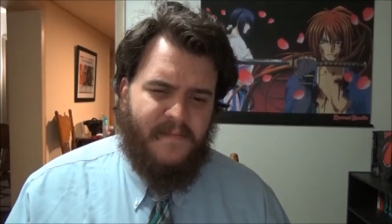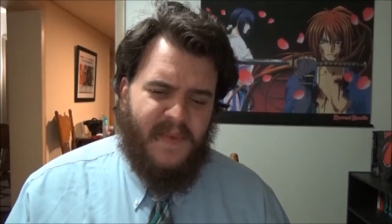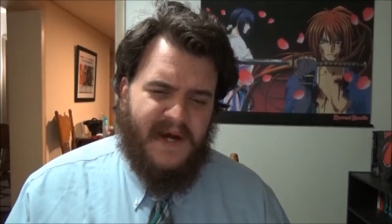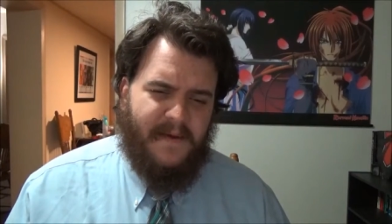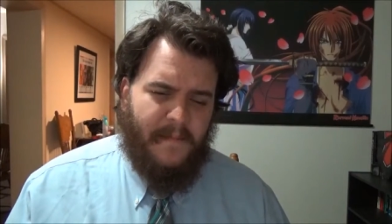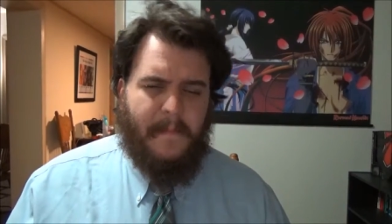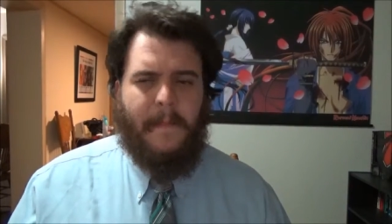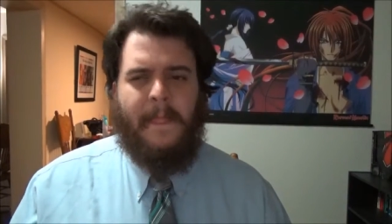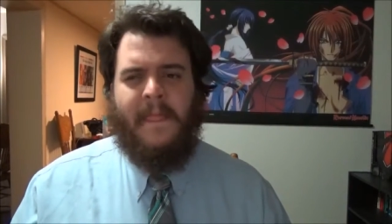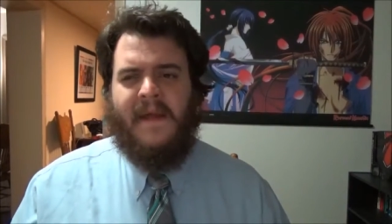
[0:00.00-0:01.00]
But
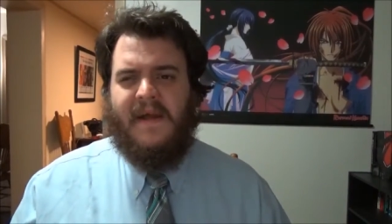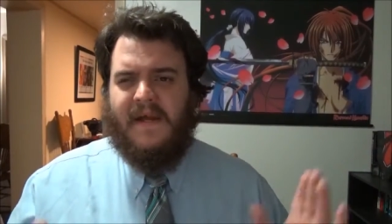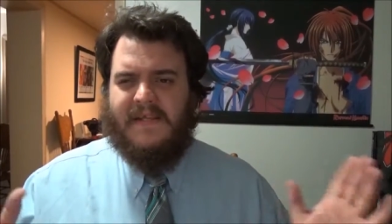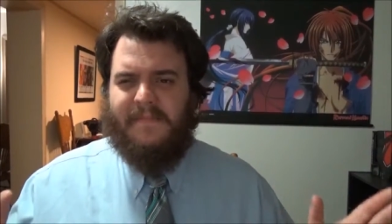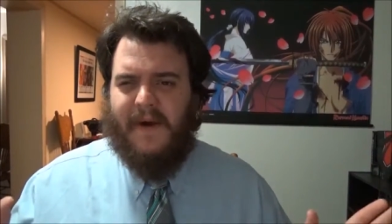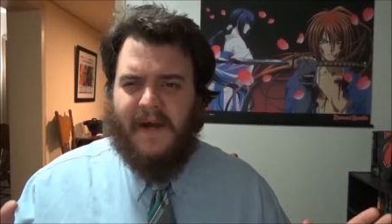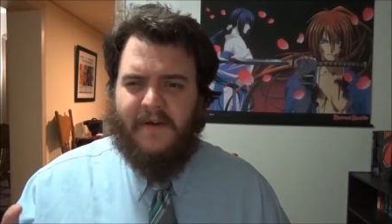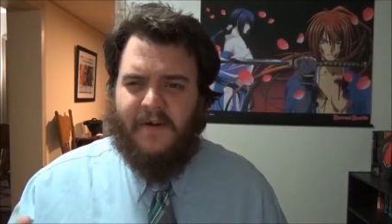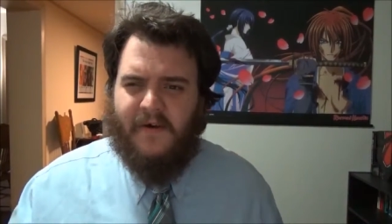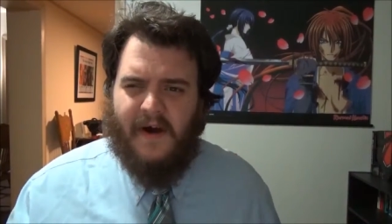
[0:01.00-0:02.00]
it's
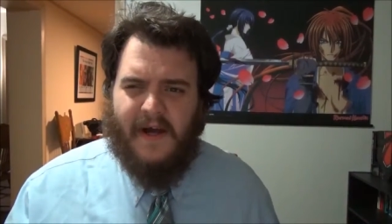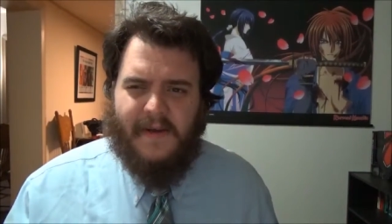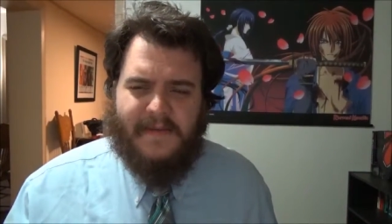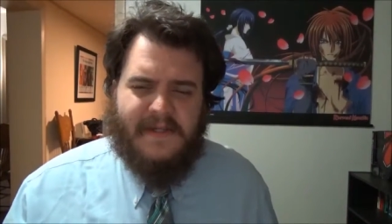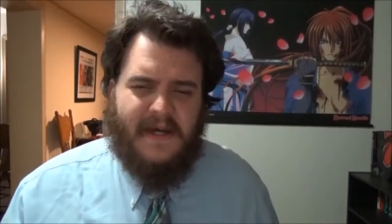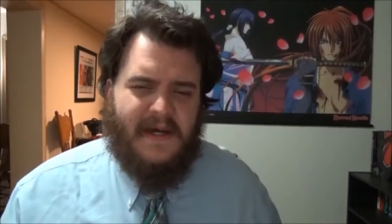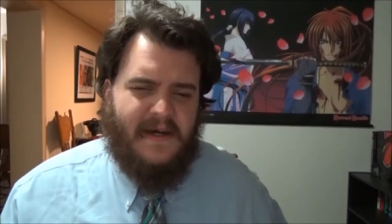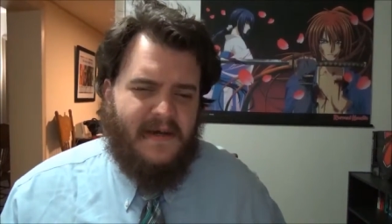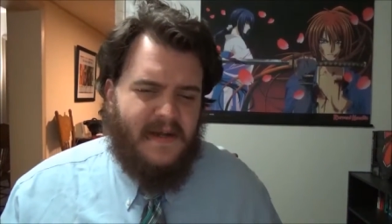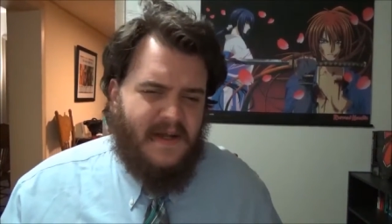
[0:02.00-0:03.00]
minor gripes.
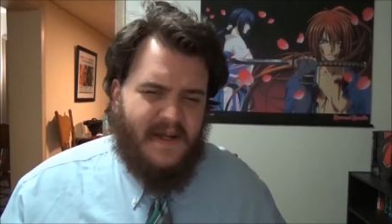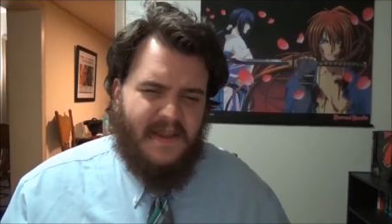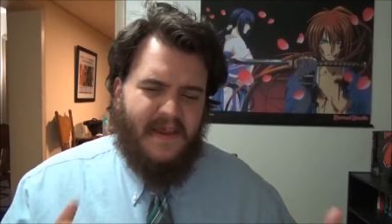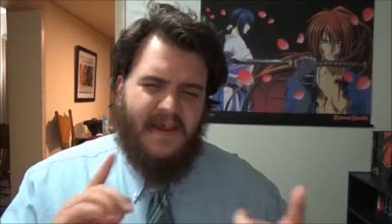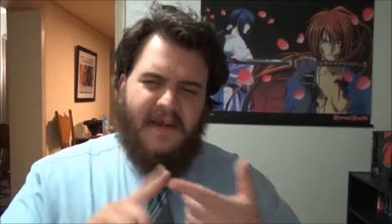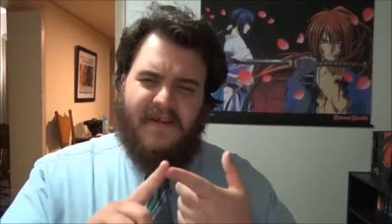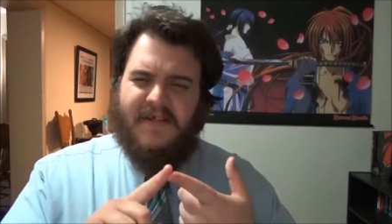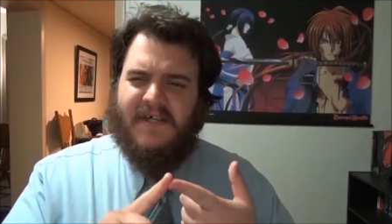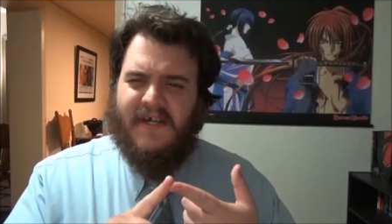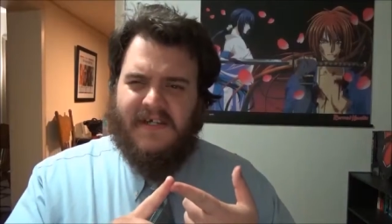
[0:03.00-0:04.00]
The
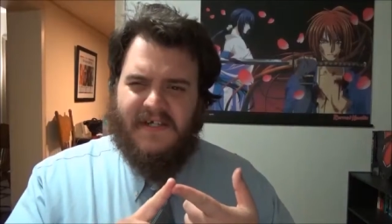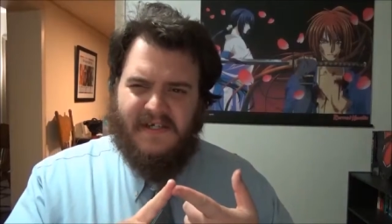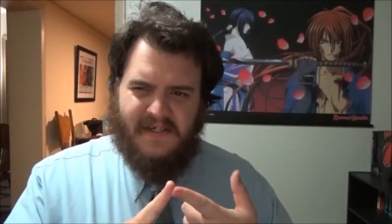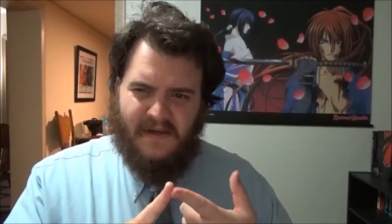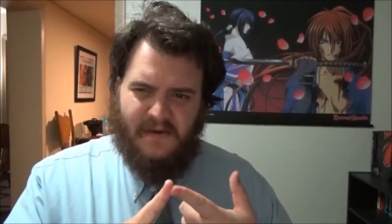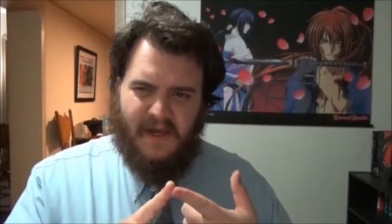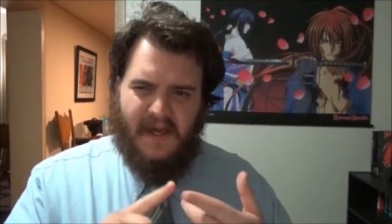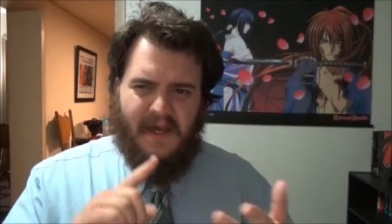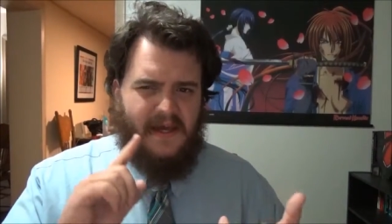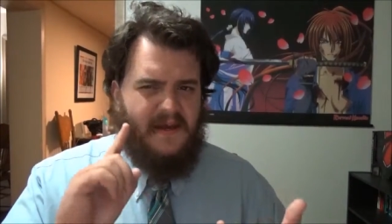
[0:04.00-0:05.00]
English Kenshin's
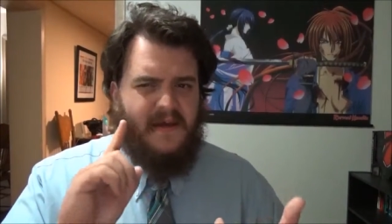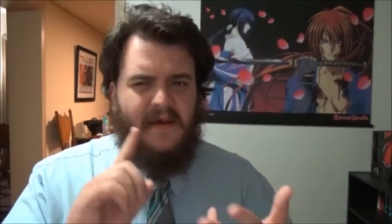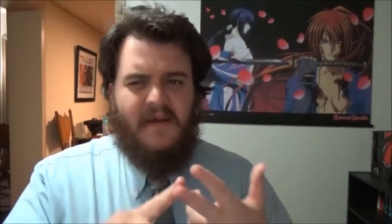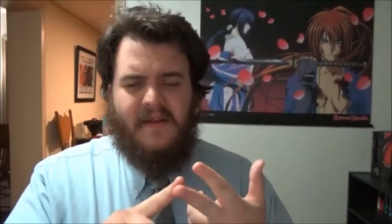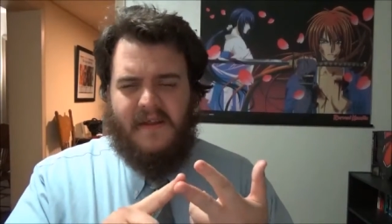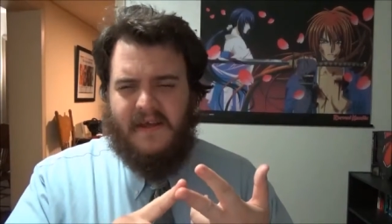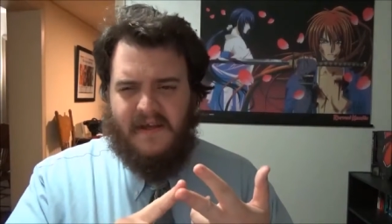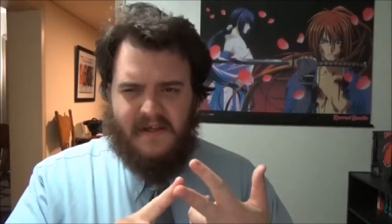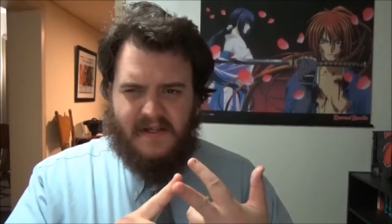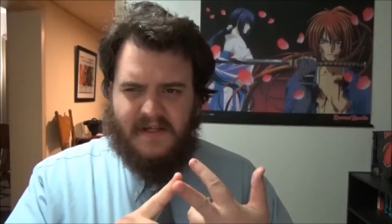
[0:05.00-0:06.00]
okay. The
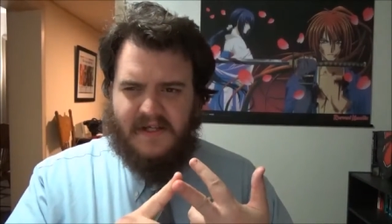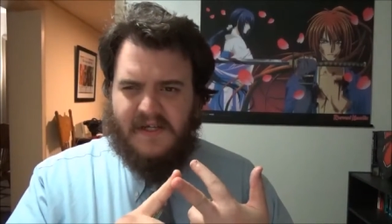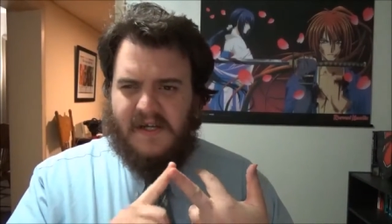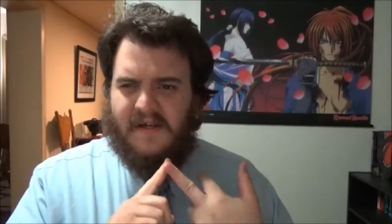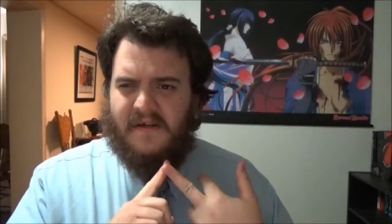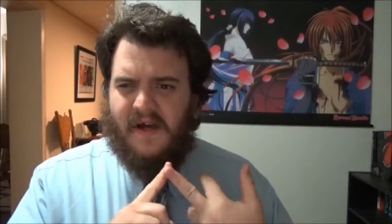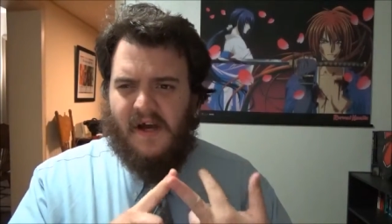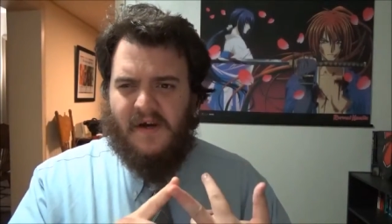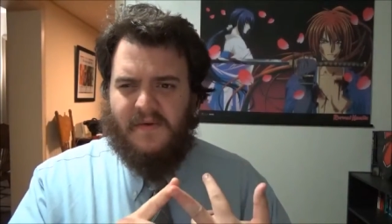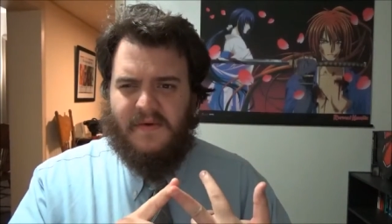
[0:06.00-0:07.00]
English
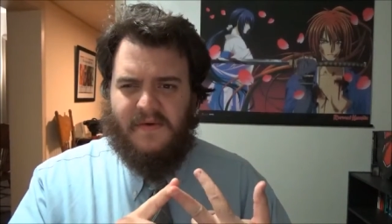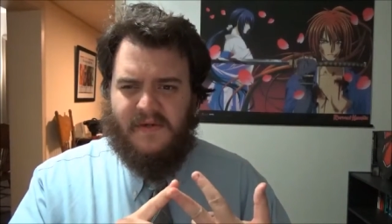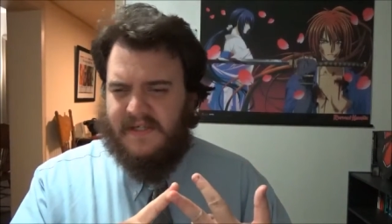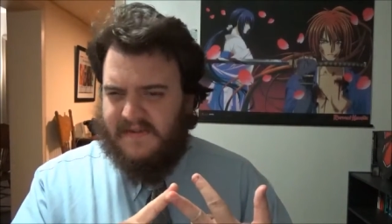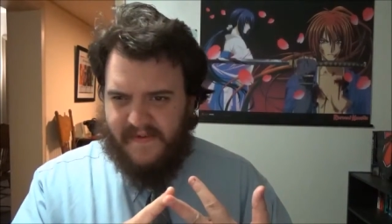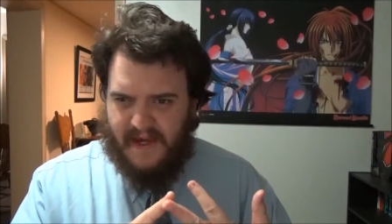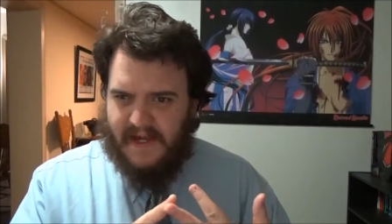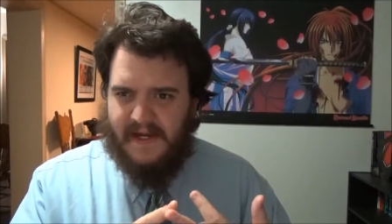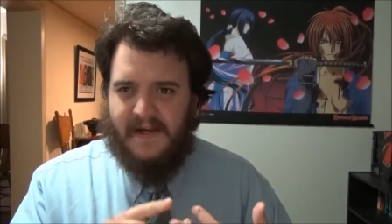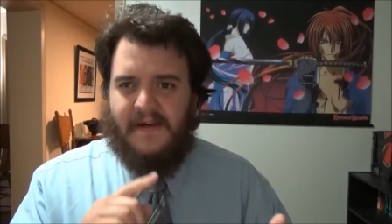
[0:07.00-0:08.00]
Kaoru is
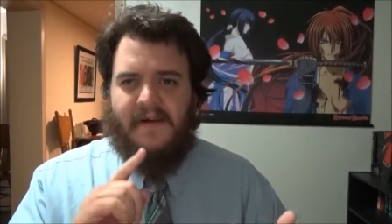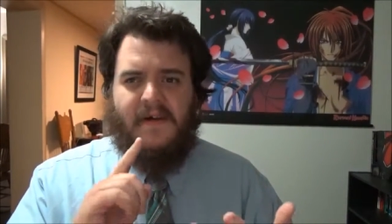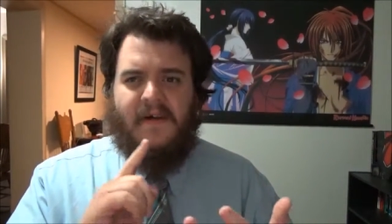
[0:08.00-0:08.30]
fine.